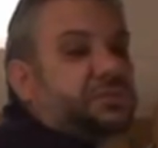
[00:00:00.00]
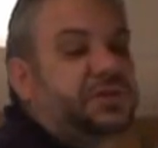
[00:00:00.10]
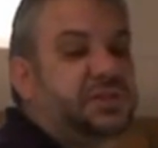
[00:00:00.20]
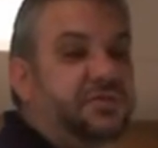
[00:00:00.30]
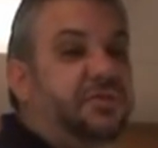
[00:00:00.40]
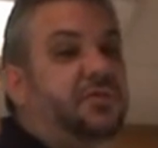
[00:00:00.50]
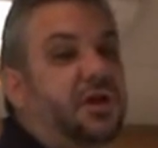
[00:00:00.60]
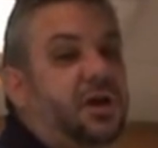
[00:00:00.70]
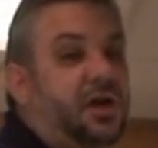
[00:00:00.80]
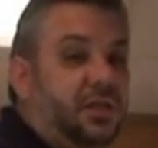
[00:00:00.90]
especially if you've
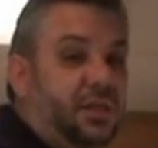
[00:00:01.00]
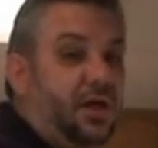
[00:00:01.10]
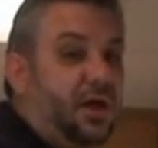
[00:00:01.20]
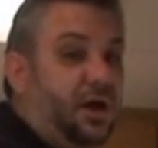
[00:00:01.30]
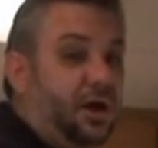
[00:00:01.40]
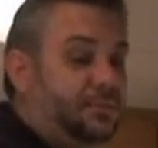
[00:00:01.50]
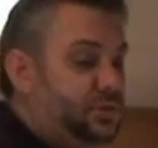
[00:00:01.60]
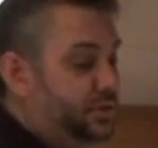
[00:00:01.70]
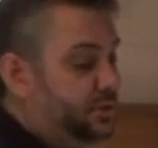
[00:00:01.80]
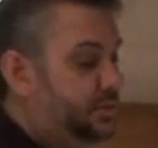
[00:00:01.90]
not got long arms
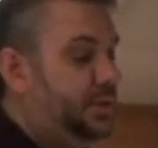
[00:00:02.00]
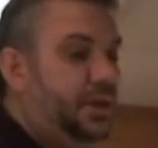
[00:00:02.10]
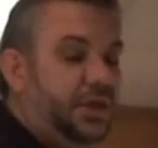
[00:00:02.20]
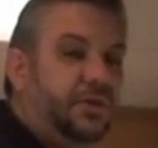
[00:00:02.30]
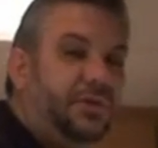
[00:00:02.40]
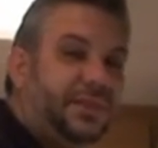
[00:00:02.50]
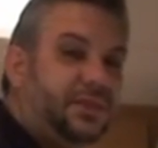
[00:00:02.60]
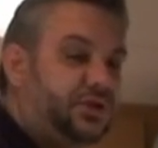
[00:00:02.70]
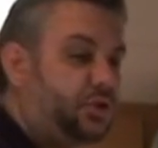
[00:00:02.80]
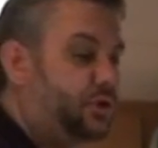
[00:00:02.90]
or you're a
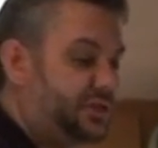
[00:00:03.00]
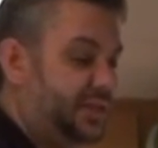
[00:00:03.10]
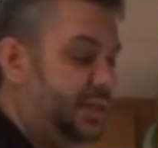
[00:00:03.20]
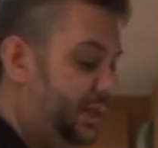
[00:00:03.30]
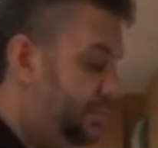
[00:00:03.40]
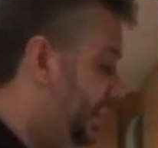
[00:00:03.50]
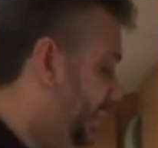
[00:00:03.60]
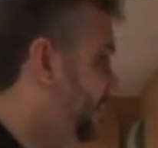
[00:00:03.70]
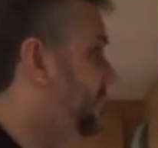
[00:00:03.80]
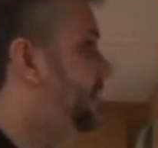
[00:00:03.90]
little shorty like me.